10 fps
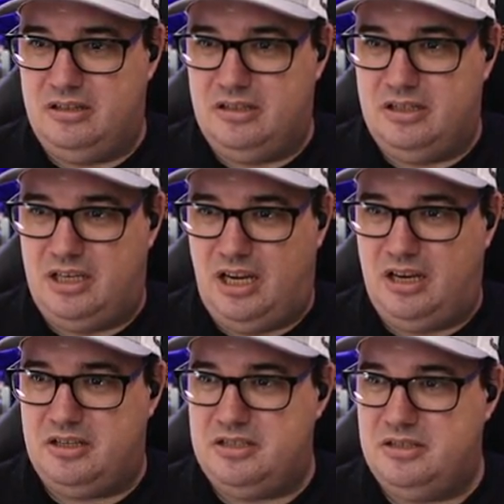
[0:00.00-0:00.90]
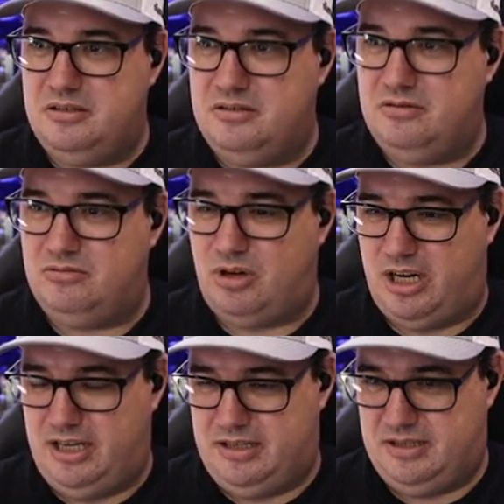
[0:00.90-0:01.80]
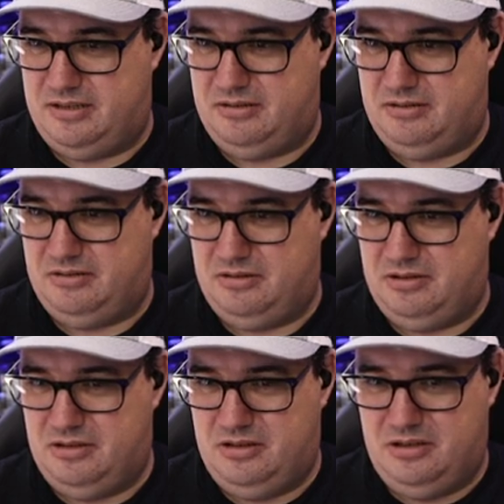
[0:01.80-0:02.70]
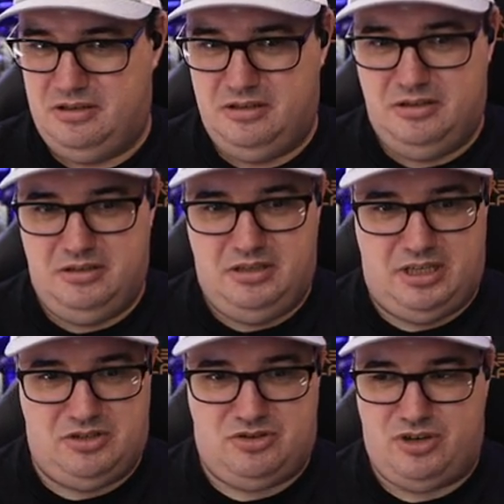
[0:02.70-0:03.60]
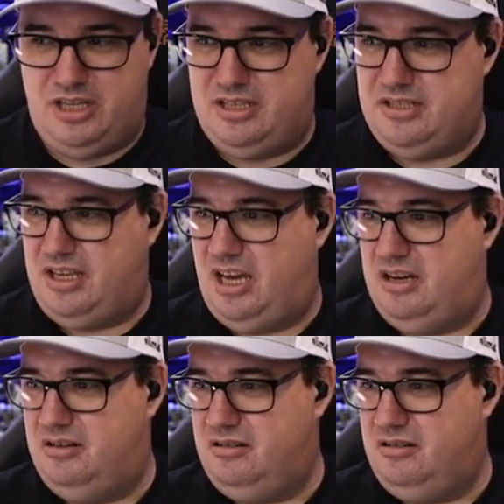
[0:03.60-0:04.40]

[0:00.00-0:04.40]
Connect. Right. Let's try this again.